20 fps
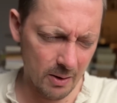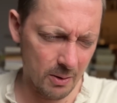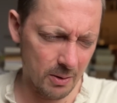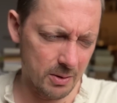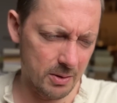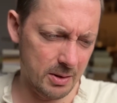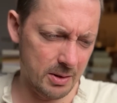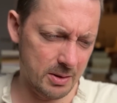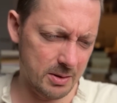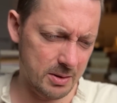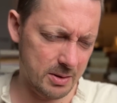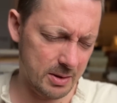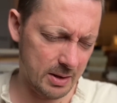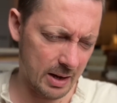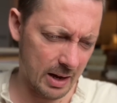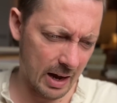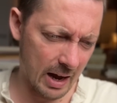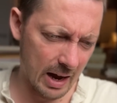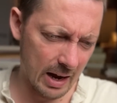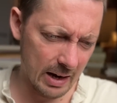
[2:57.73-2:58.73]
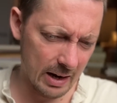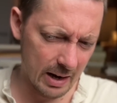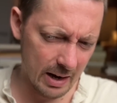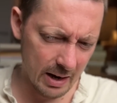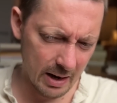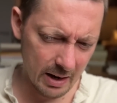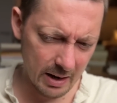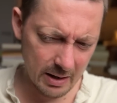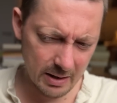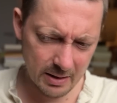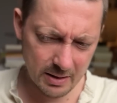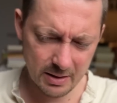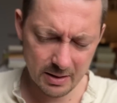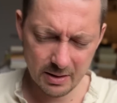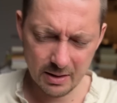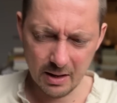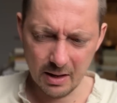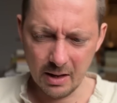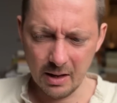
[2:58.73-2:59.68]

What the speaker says: on its allies,